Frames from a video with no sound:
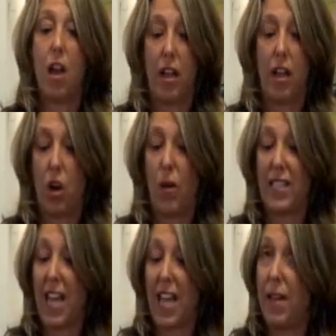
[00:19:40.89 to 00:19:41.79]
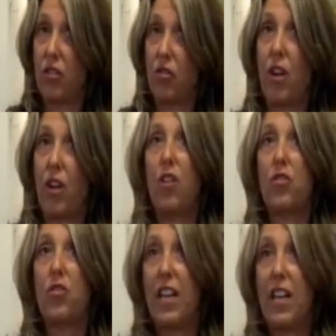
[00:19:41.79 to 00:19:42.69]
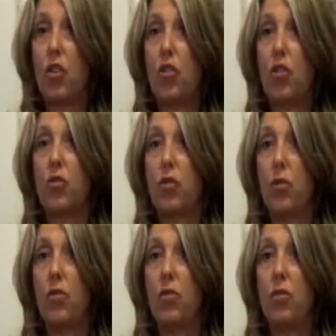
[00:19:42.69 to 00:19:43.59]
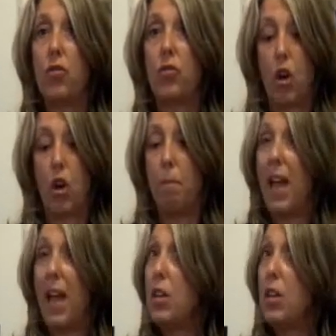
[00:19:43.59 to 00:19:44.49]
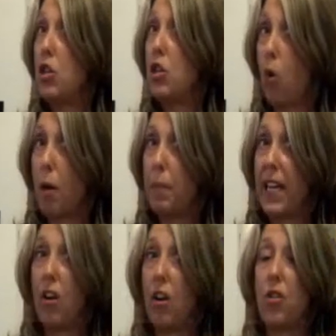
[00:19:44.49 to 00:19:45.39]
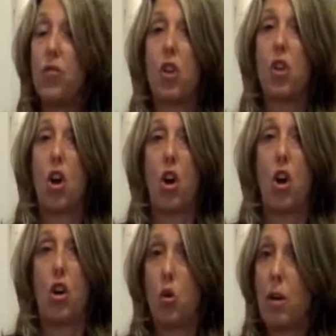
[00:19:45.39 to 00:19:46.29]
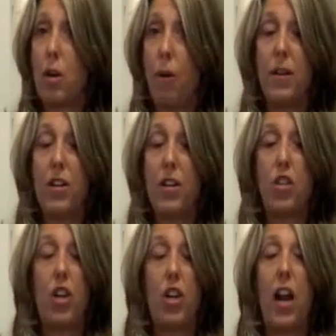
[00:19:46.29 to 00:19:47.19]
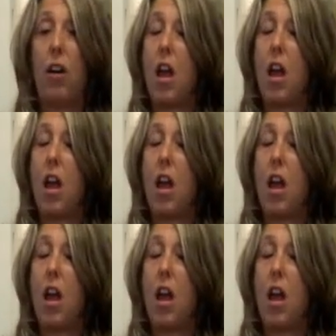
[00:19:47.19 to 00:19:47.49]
So it's administrators, teachers, students, maybe your peers, your department chair,